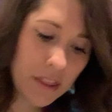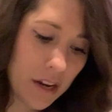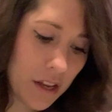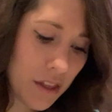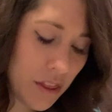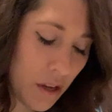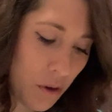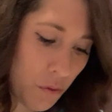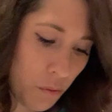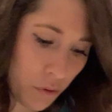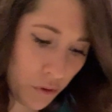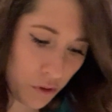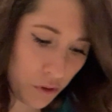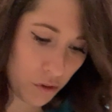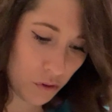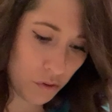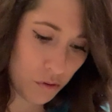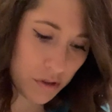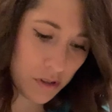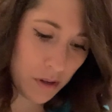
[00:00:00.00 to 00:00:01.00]
that I think we'll
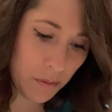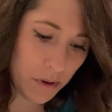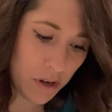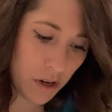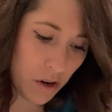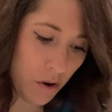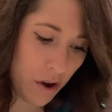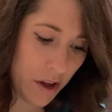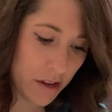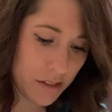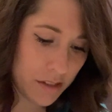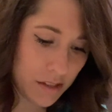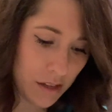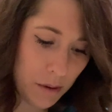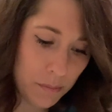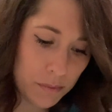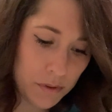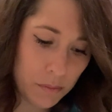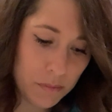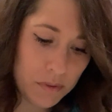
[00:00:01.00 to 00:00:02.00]
do, because I'm going to go ahead and set
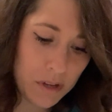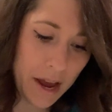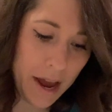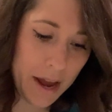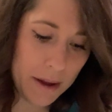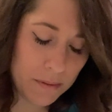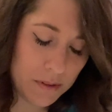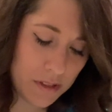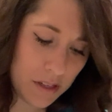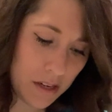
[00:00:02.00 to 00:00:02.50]
up some times,